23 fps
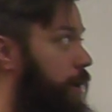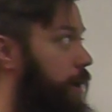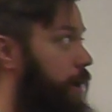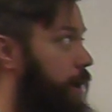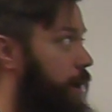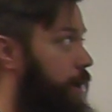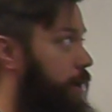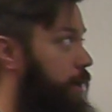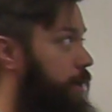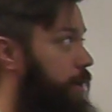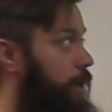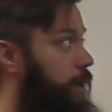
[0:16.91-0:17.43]

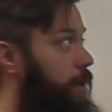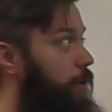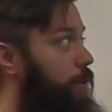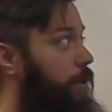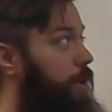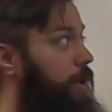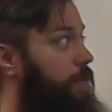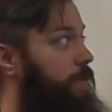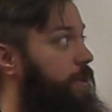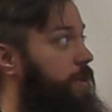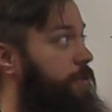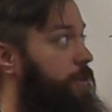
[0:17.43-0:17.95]
and they all
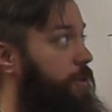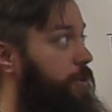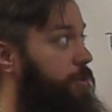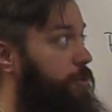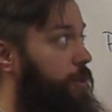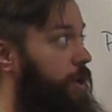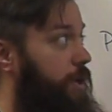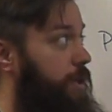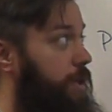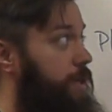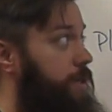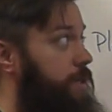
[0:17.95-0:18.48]
have different
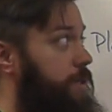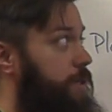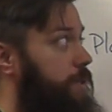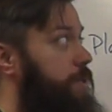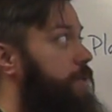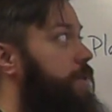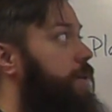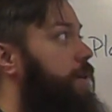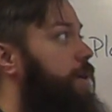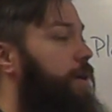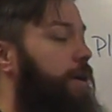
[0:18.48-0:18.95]
ratings,